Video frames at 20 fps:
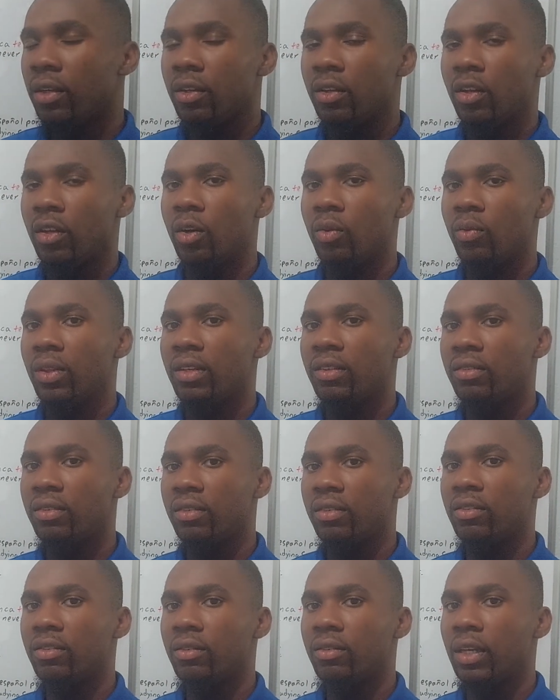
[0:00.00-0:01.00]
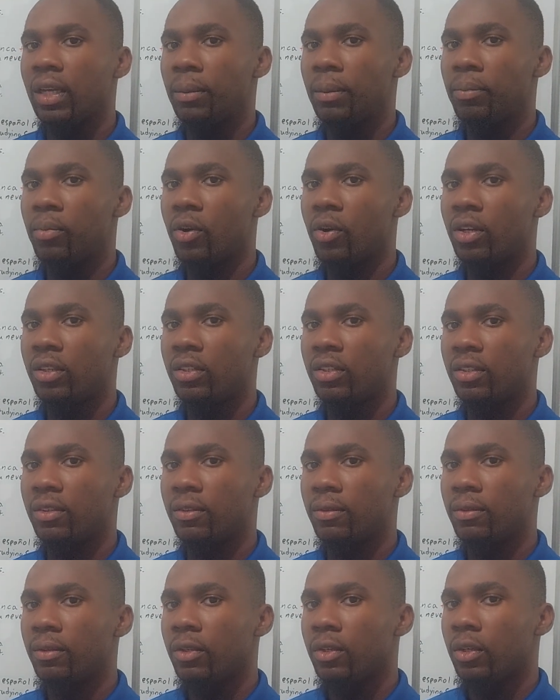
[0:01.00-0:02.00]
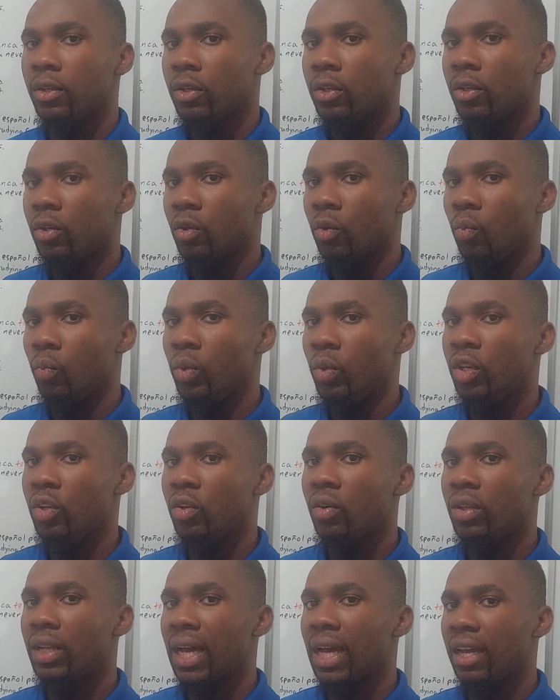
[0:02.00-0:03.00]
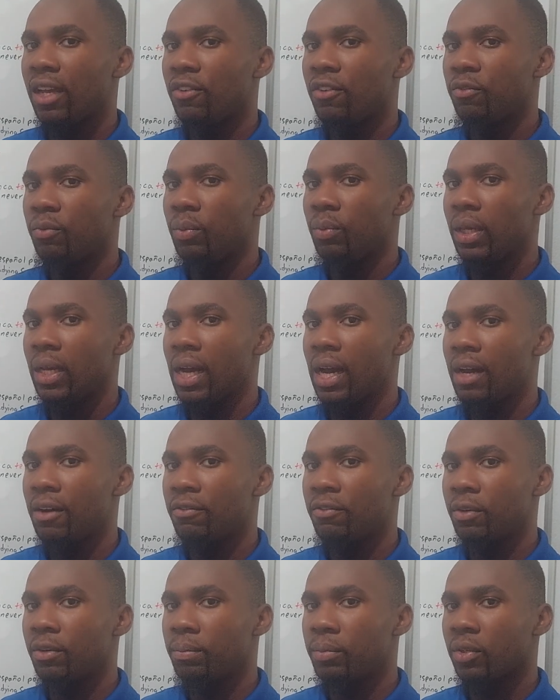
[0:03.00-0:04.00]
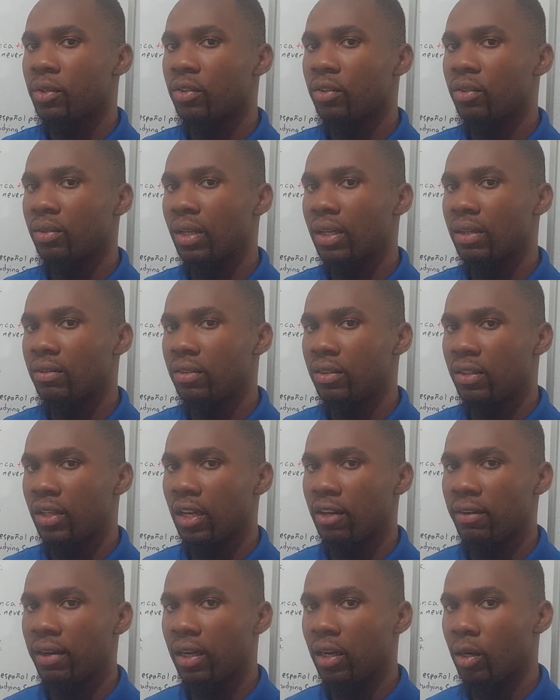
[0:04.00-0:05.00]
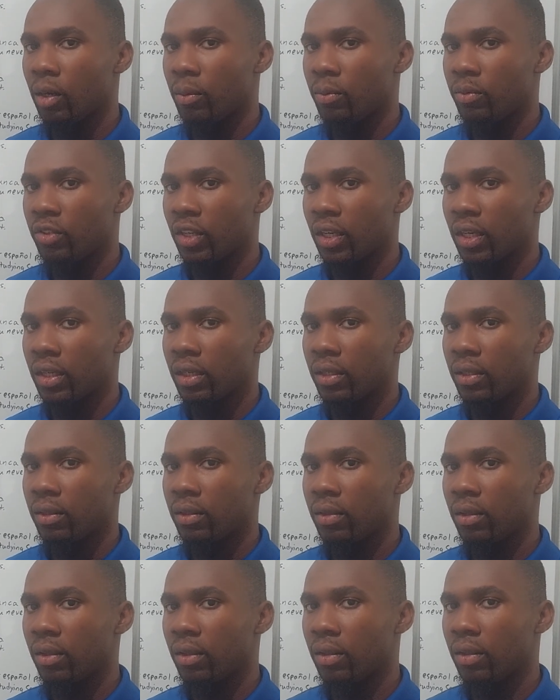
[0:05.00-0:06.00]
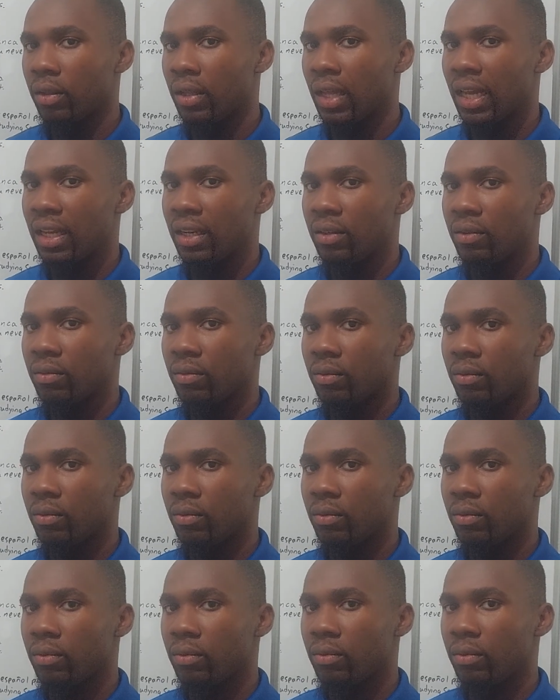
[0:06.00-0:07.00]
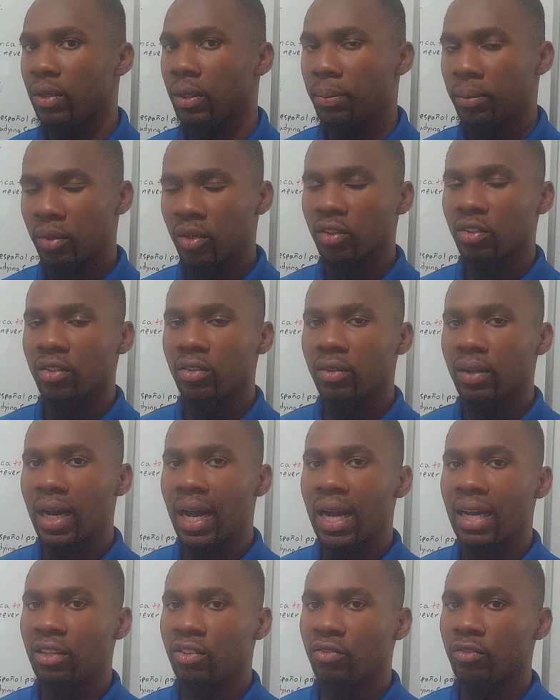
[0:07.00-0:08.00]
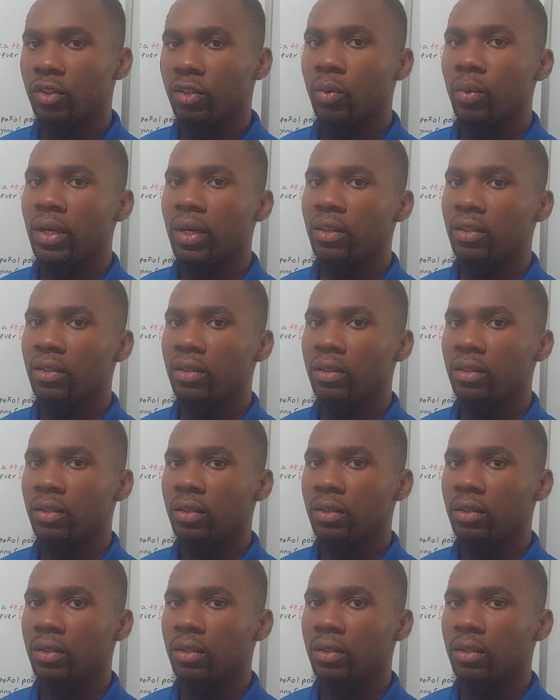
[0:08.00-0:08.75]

Now this is important. We know that if we have a person as the direct object, then the personal I is required.